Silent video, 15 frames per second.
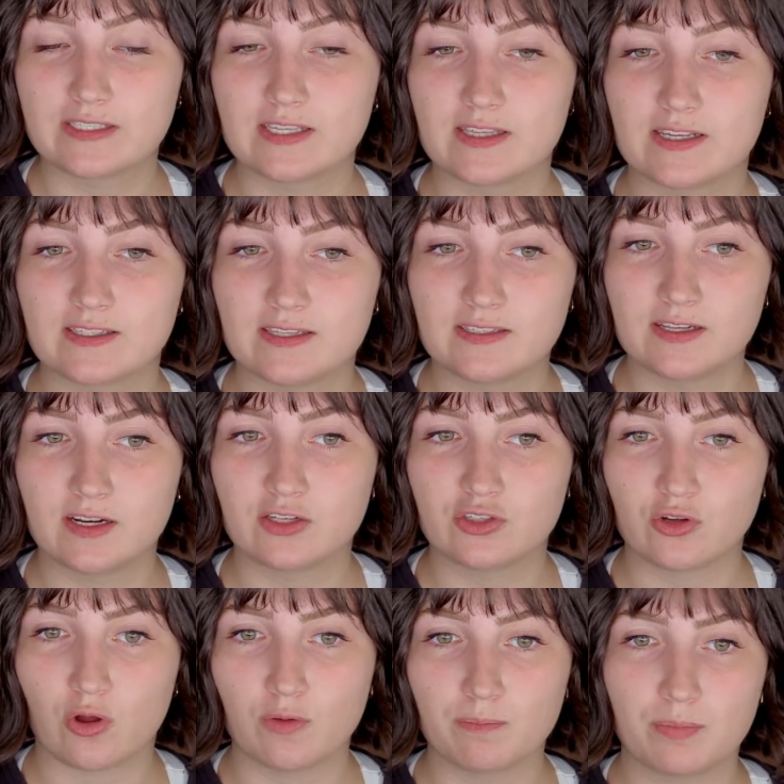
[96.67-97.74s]
This is an
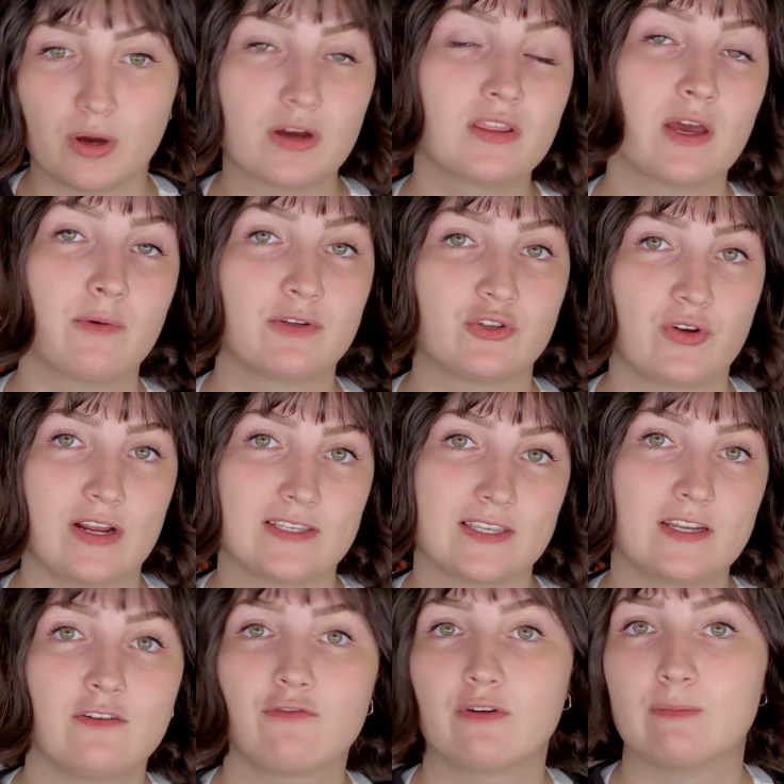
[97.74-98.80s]
adult book that was
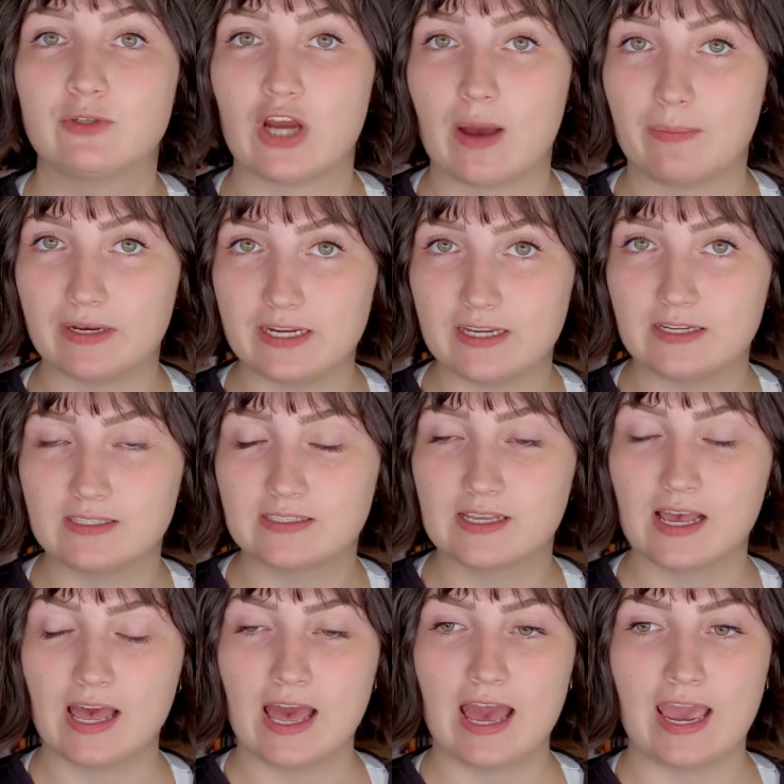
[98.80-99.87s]
translated from Japanese,
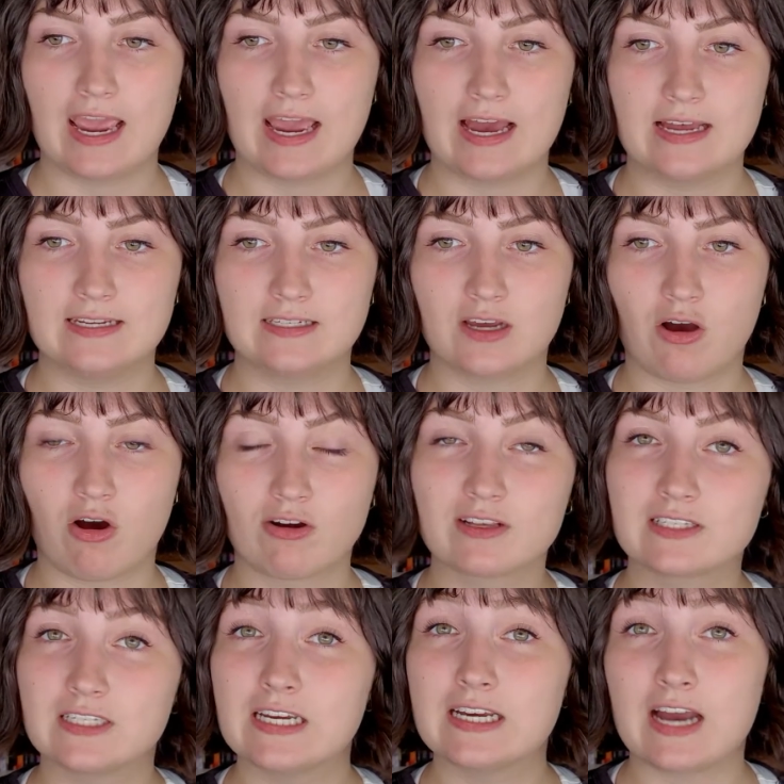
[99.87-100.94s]
and
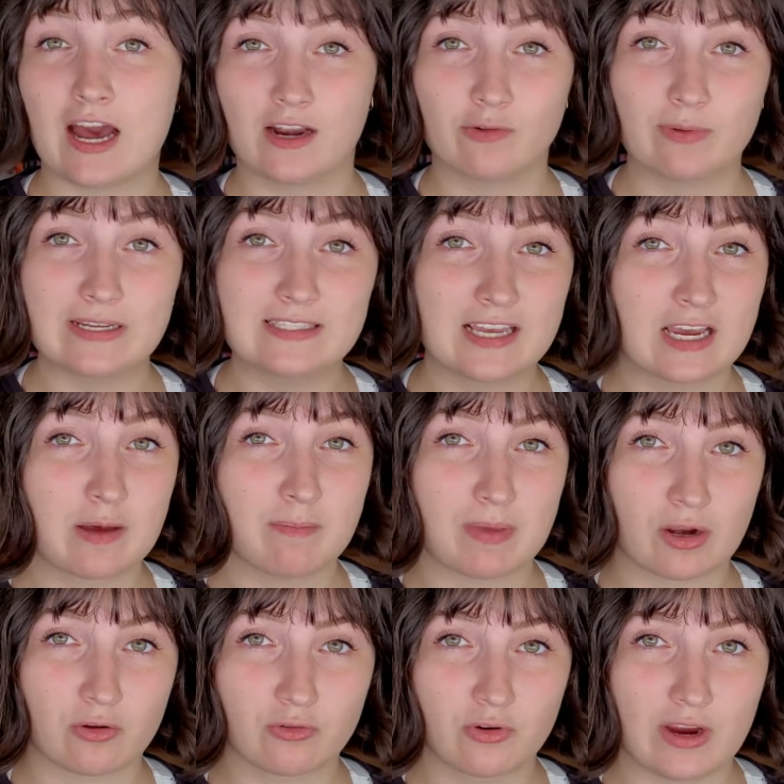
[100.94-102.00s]
honestly, it kind of reads like a
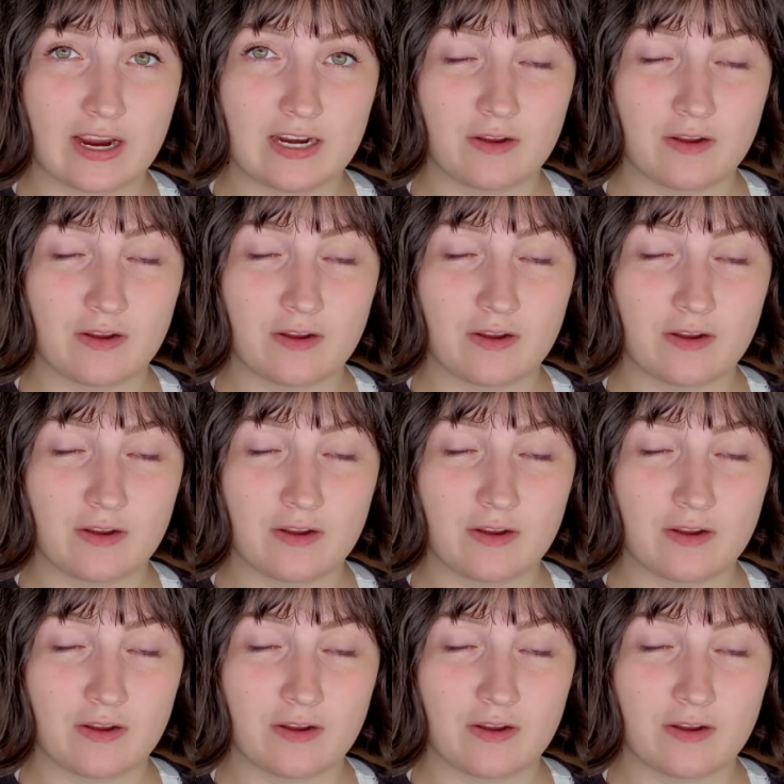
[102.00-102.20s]
middle grade.